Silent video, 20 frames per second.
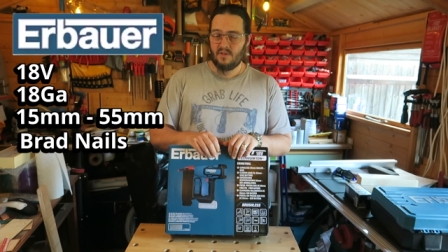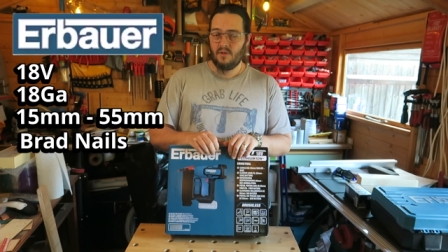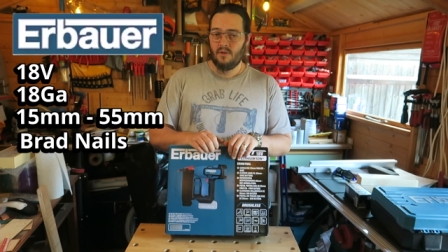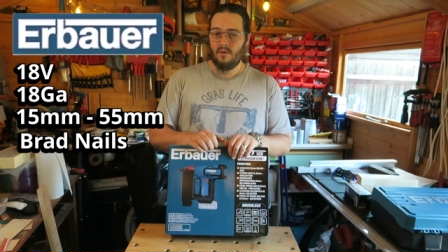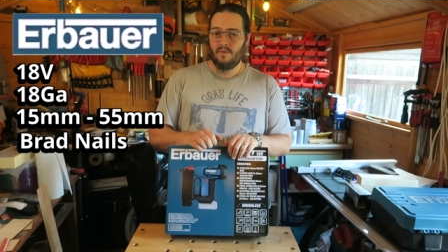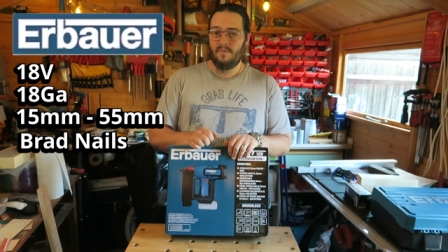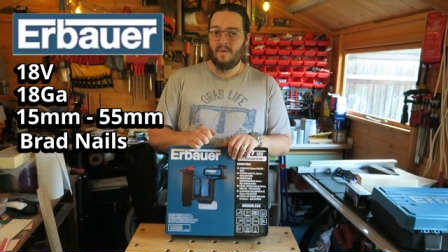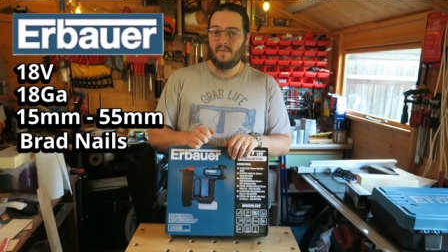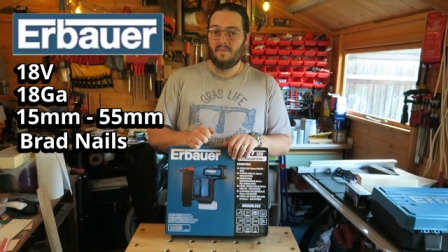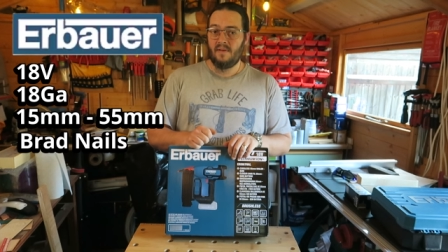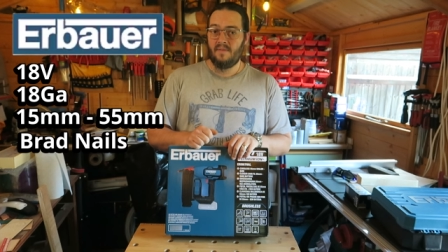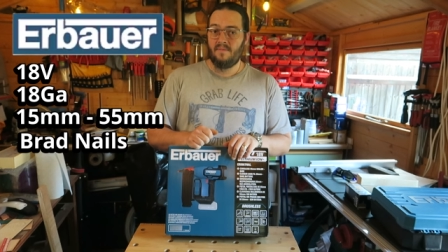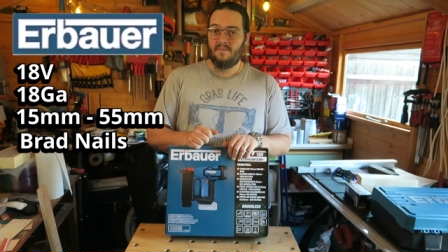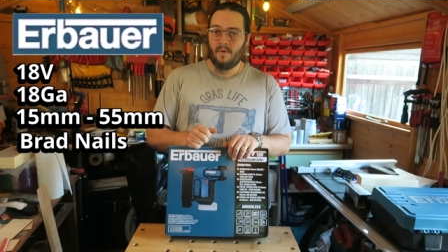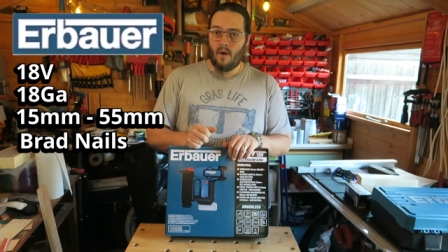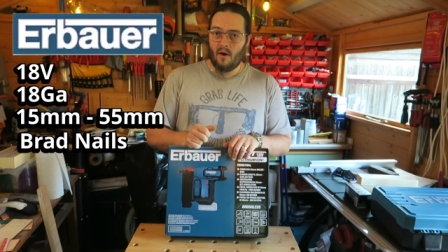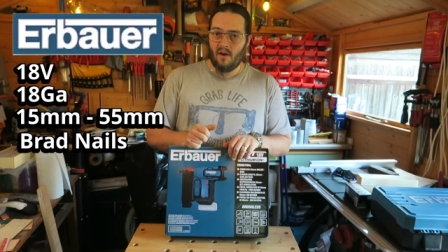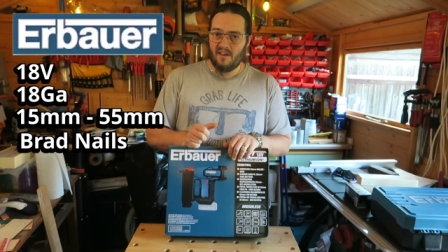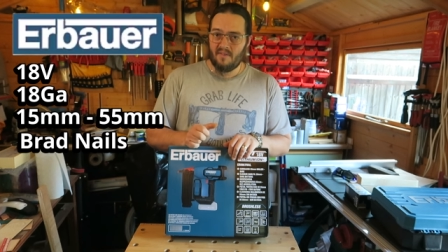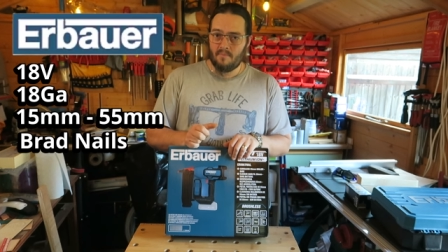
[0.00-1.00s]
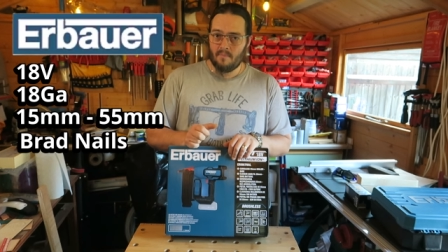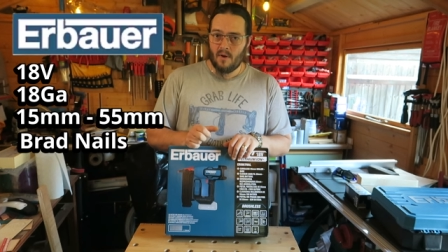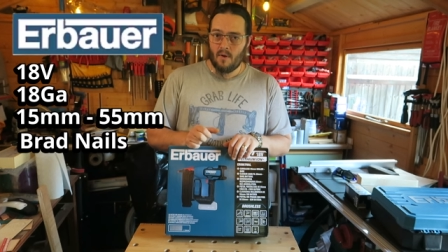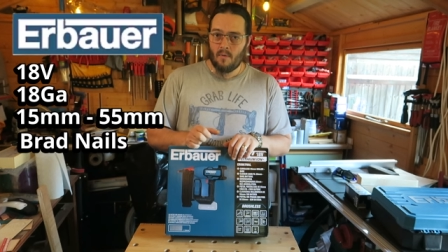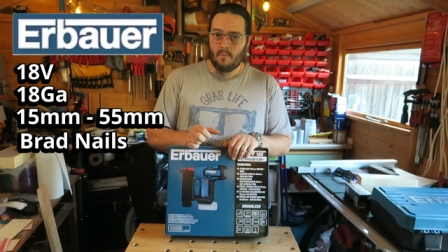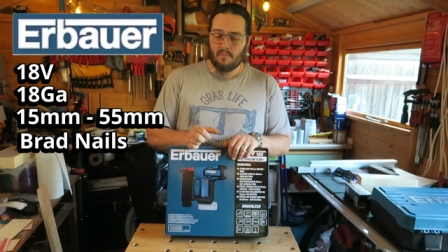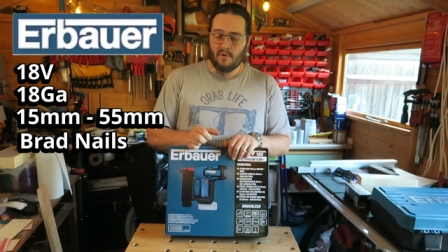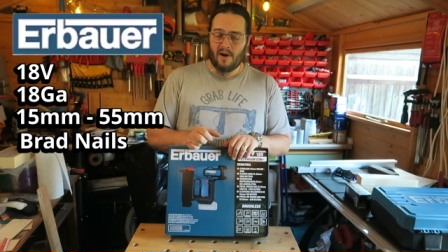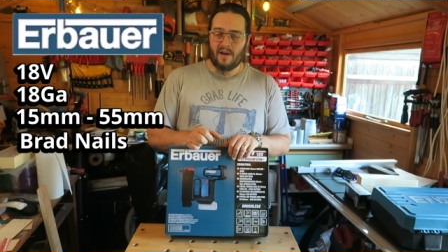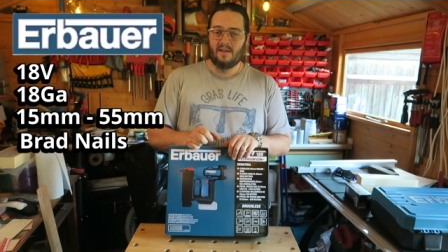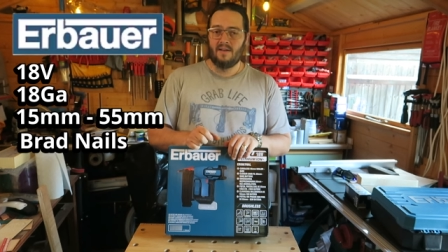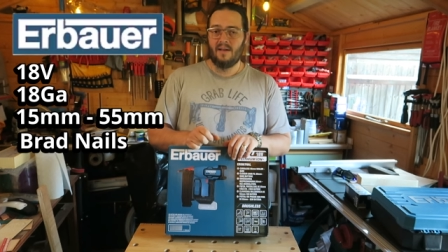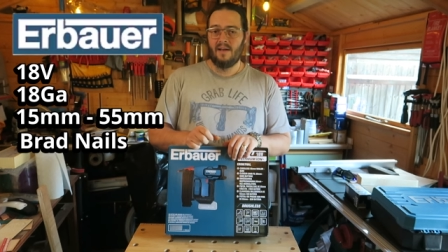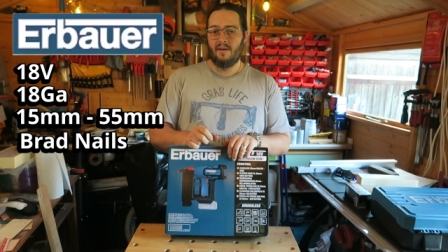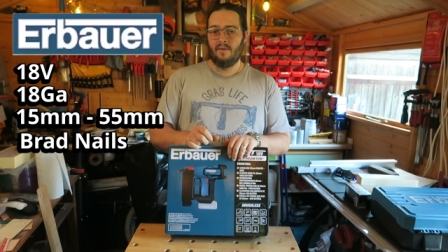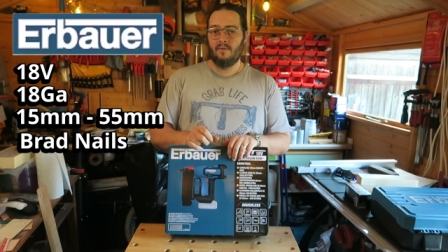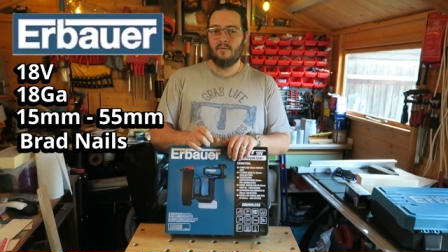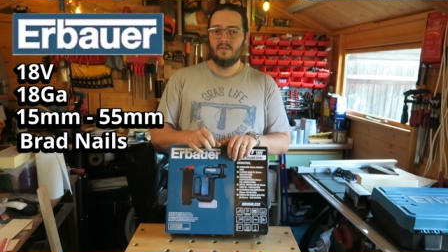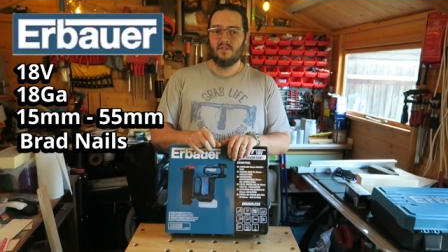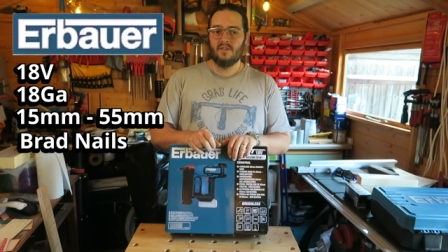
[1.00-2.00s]
to 55mm brad
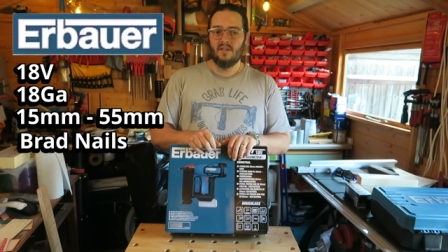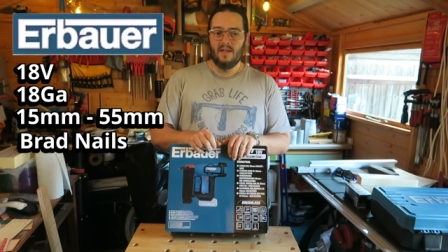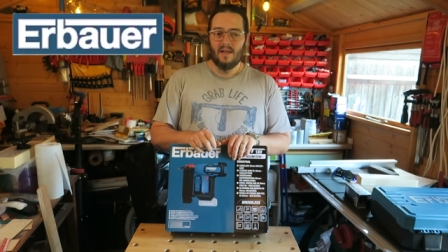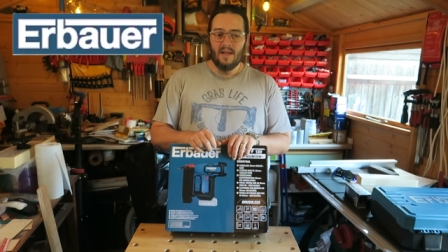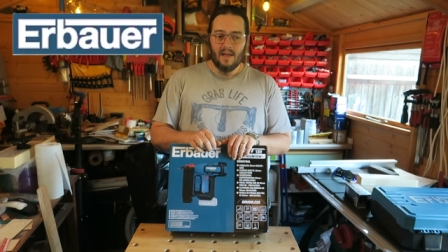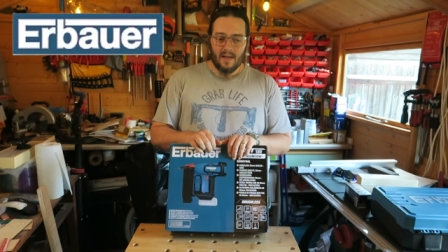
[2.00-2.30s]
nails,